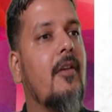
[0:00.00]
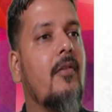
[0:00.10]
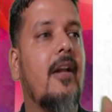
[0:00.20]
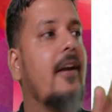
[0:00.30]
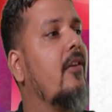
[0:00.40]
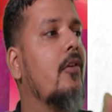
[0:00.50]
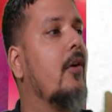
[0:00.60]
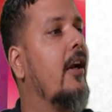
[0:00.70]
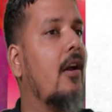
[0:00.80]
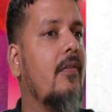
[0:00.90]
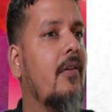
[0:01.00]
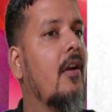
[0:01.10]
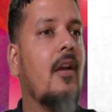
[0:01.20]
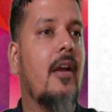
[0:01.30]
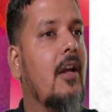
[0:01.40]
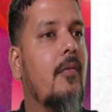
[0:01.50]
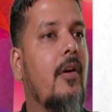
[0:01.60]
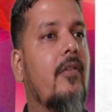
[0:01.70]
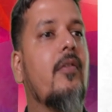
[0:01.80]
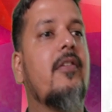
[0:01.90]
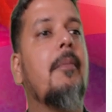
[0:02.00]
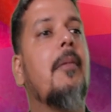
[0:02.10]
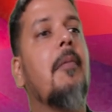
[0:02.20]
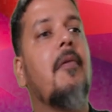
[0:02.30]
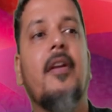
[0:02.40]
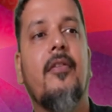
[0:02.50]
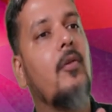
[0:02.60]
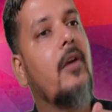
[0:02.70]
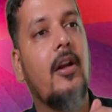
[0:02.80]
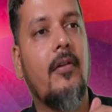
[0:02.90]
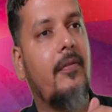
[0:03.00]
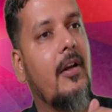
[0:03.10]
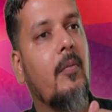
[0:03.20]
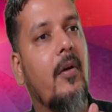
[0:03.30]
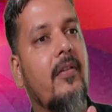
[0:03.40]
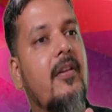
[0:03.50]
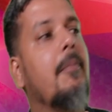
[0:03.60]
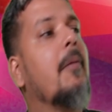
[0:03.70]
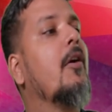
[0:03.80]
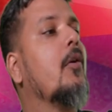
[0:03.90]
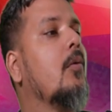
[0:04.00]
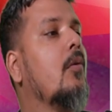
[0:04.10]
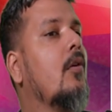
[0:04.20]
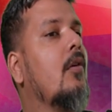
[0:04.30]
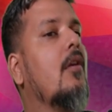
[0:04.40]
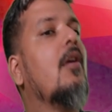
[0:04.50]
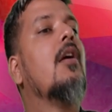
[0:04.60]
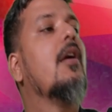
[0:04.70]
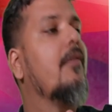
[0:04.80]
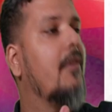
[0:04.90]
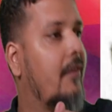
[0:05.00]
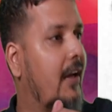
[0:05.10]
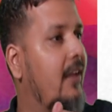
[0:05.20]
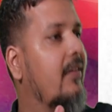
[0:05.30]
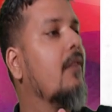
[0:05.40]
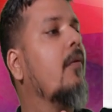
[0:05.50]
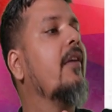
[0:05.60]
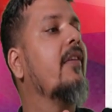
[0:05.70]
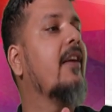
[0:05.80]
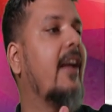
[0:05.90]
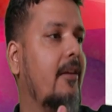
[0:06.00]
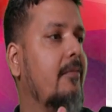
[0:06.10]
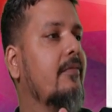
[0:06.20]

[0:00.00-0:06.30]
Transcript: So that is your due date of invoice. So step number 1 is due date of invoice. Step number 2, if you have raised invoice in time,